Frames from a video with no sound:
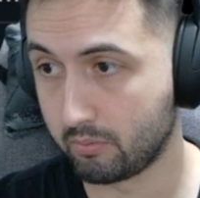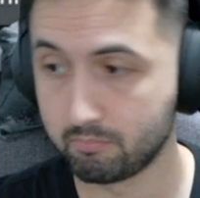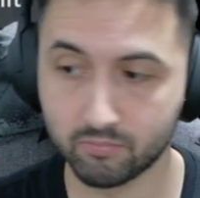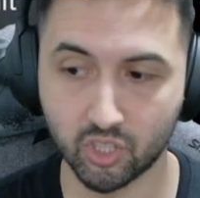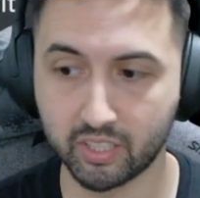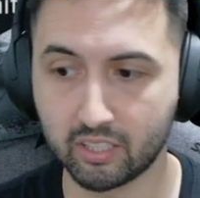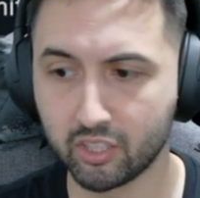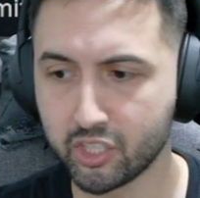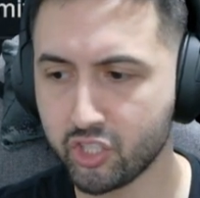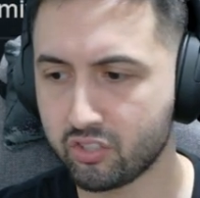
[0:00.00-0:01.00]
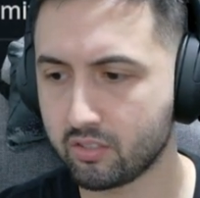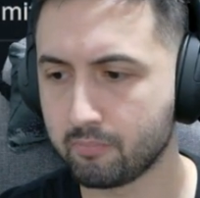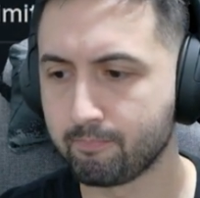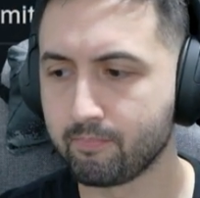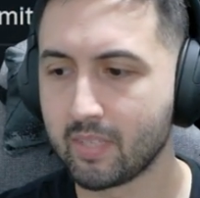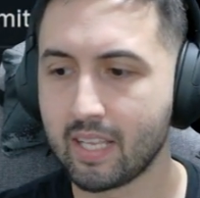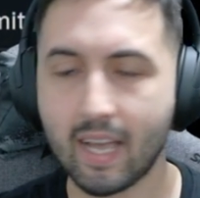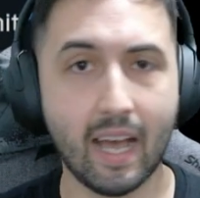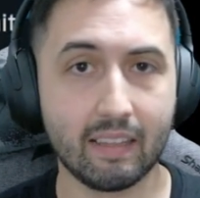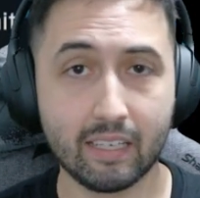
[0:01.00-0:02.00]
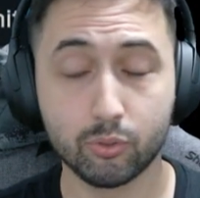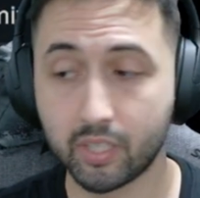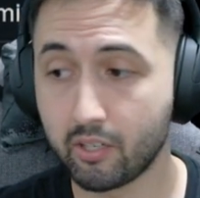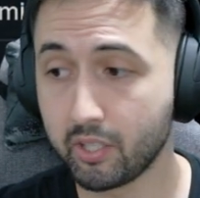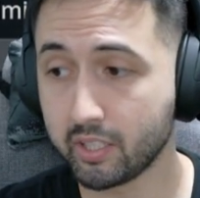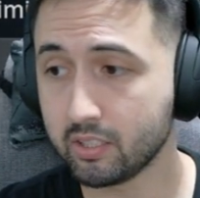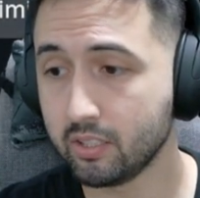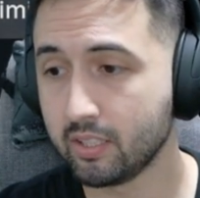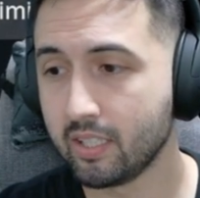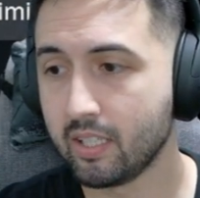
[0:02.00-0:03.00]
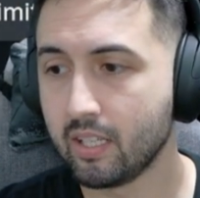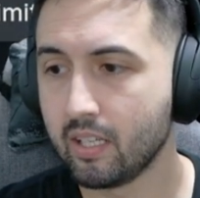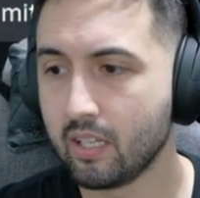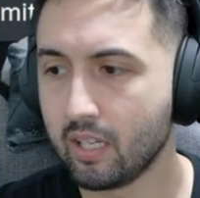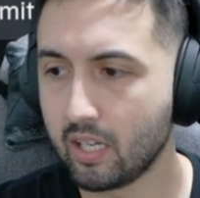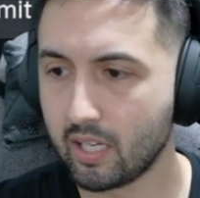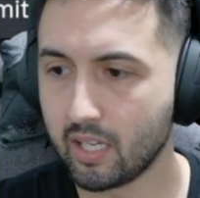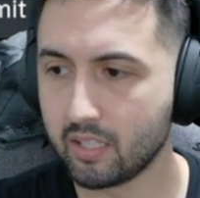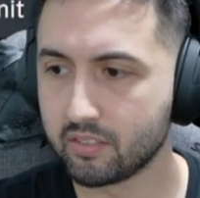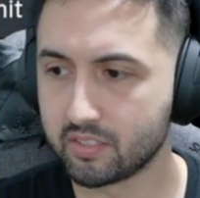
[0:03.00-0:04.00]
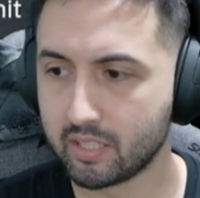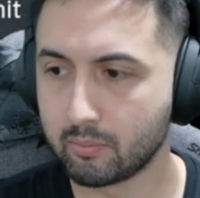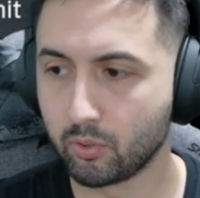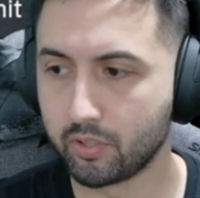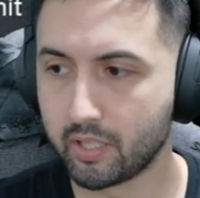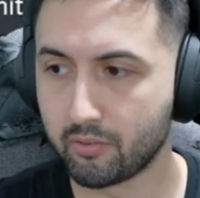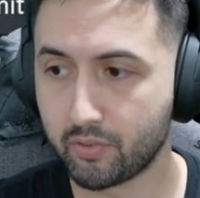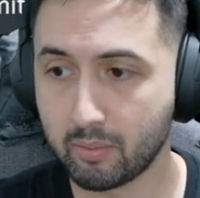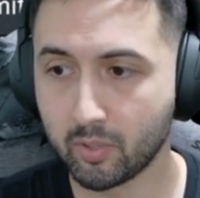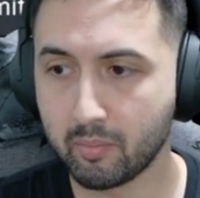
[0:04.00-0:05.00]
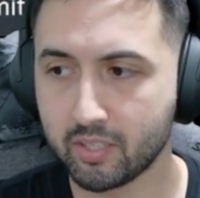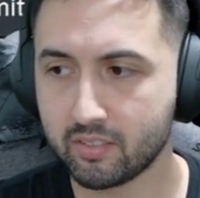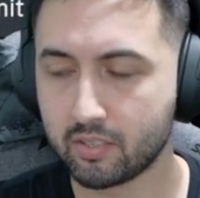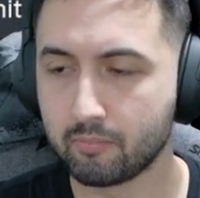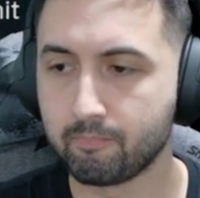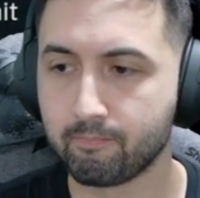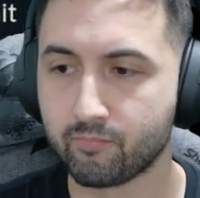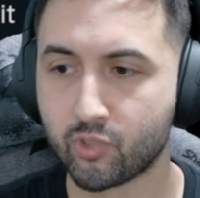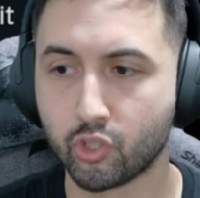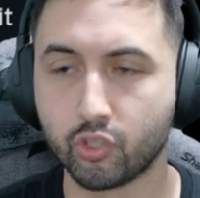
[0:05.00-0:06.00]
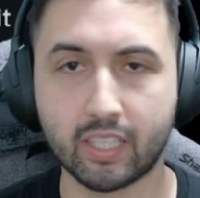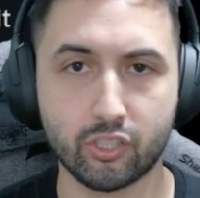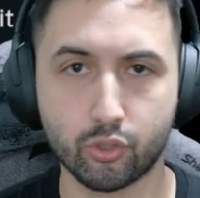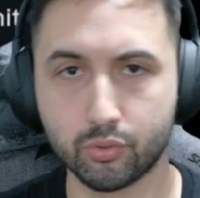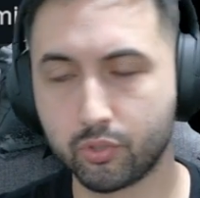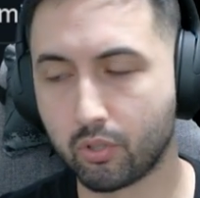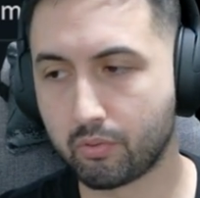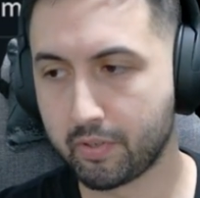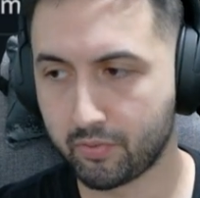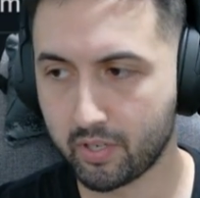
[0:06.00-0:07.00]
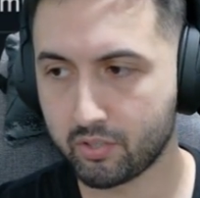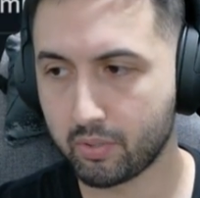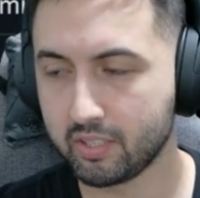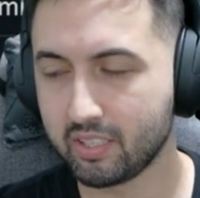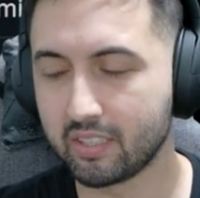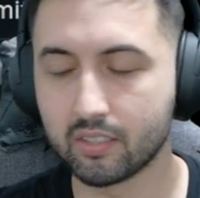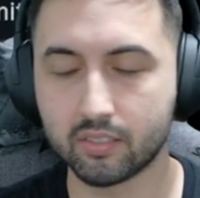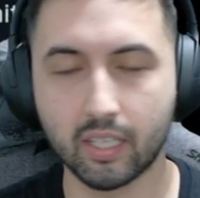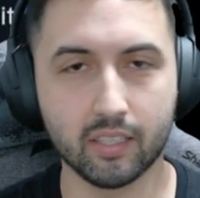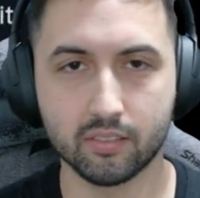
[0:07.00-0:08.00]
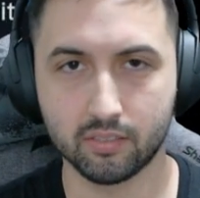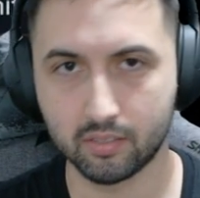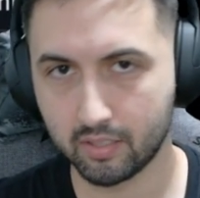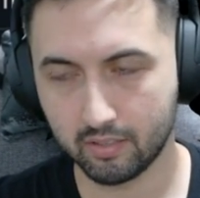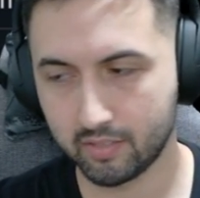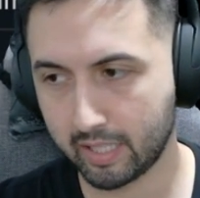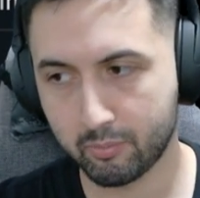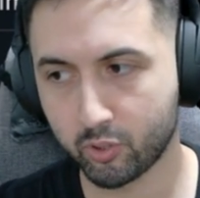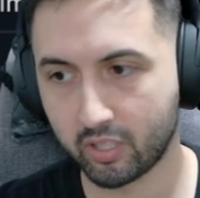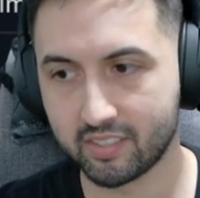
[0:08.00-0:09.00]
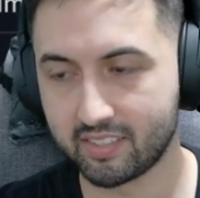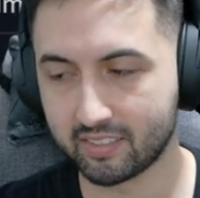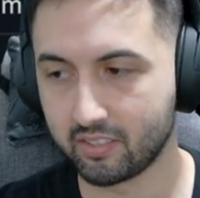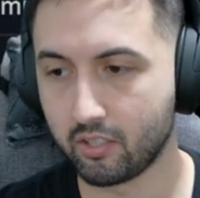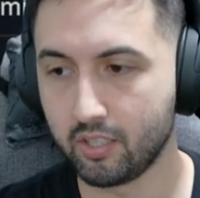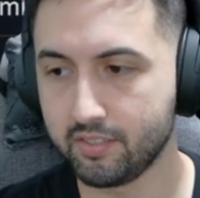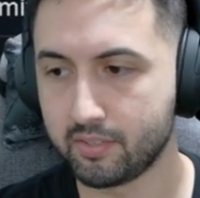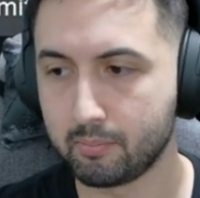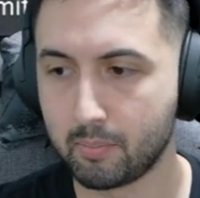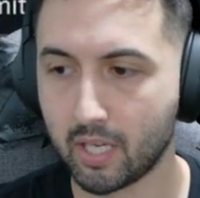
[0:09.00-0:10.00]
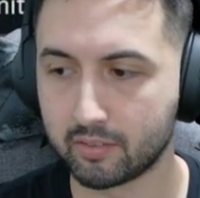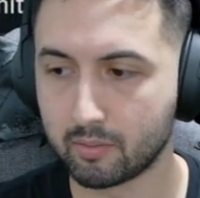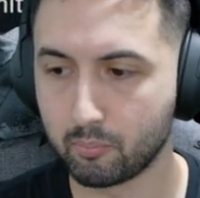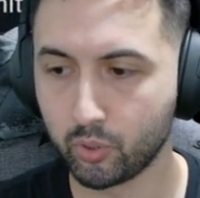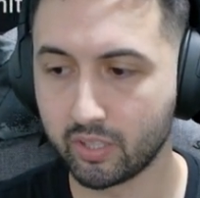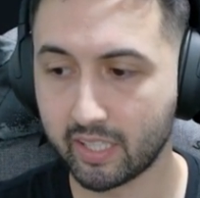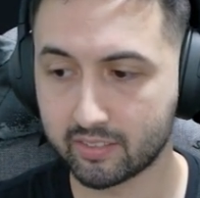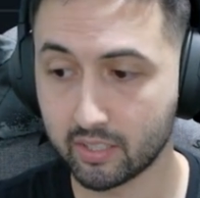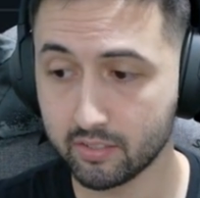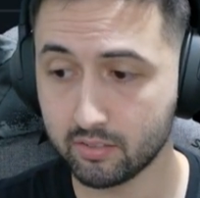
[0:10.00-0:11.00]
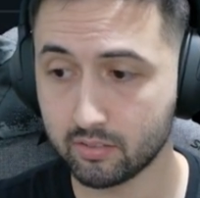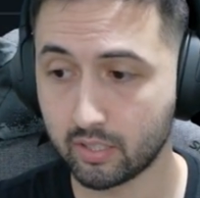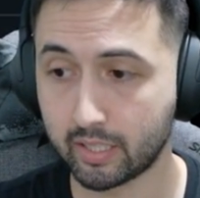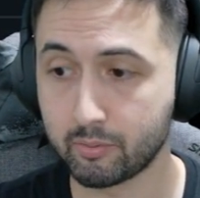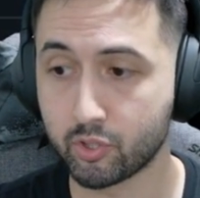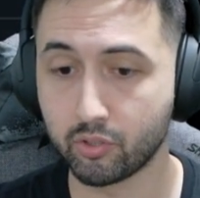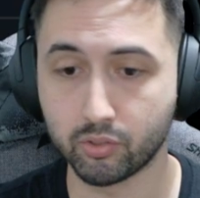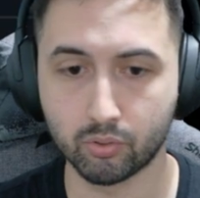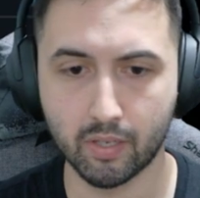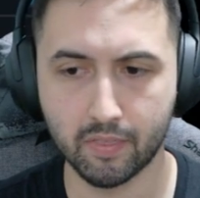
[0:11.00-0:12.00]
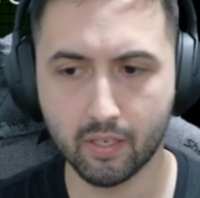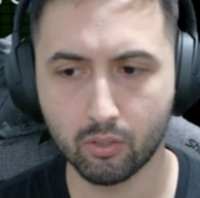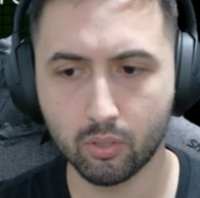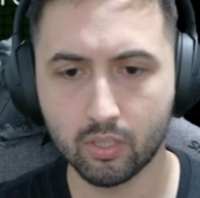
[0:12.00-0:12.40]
Sonic Unleashed, allow tearing, and disable the frame limit. So you can choose your refresh rate. In this case, the capture card is 60 Hz, but put it like this, like I'm showing you right now,